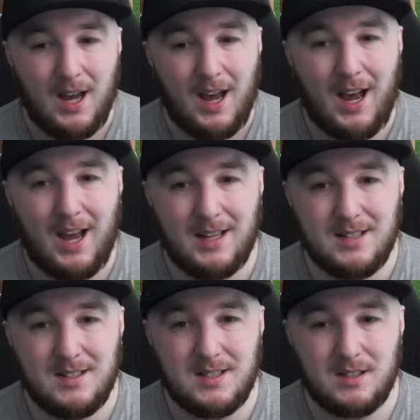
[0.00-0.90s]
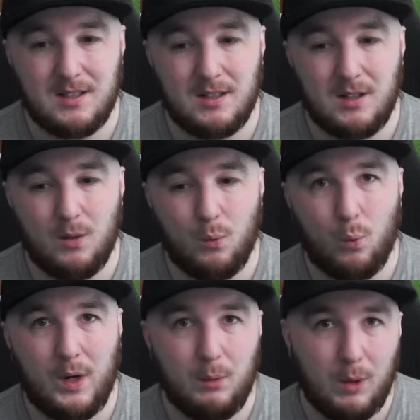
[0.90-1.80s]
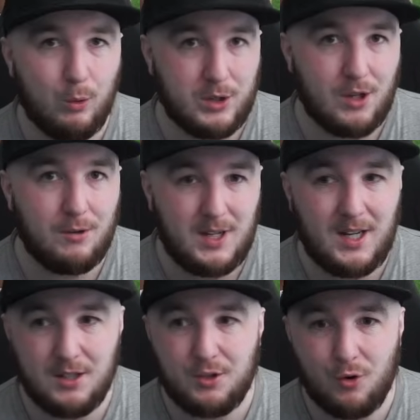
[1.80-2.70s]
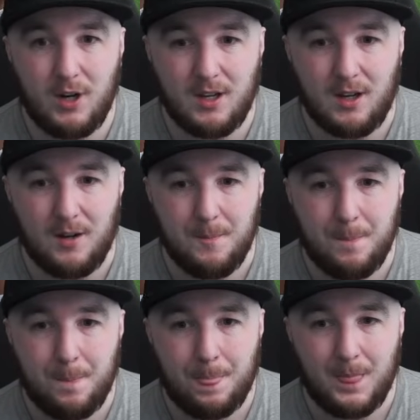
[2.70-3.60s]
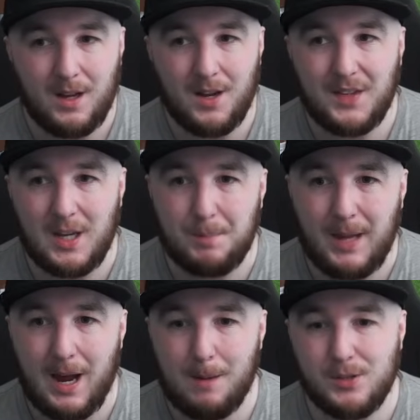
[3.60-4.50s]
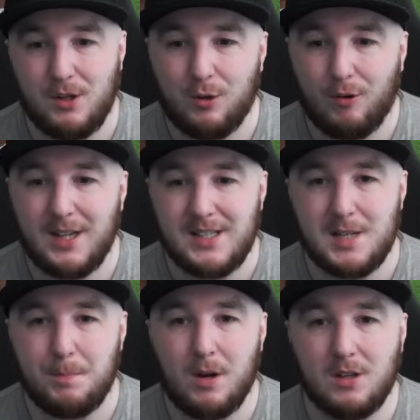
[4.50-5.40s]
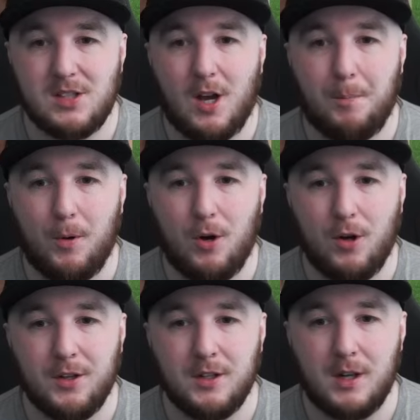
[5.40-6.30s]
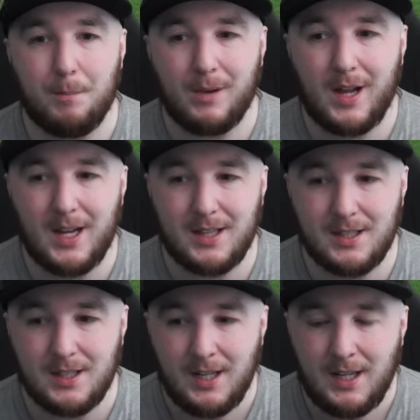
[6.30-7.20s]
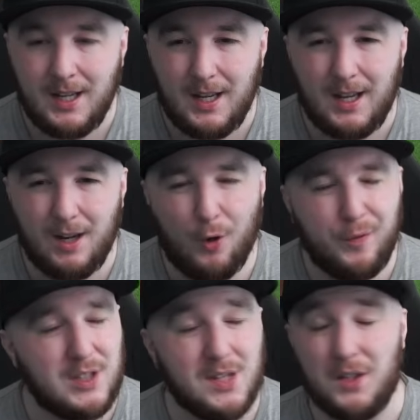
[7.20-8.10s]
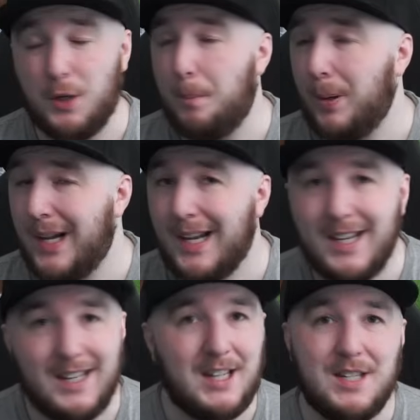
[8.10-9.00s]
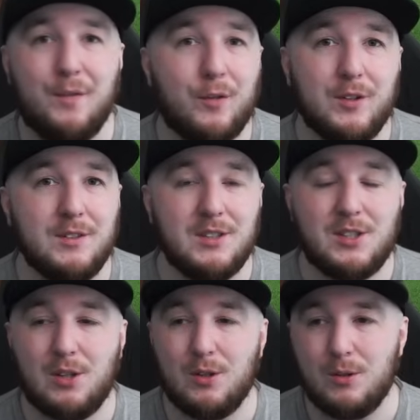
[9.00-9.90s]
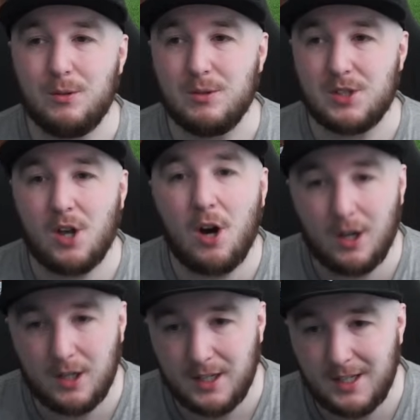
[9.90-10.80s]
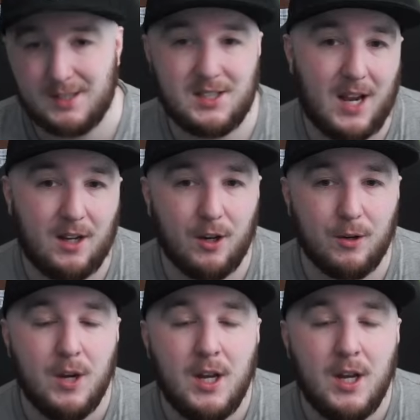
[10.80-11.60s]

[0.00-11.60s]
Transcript: And we will also need a striker. And I think it'd be absolutely crazy to pass up on a player that offers something completely different to Scarlett and Sacko.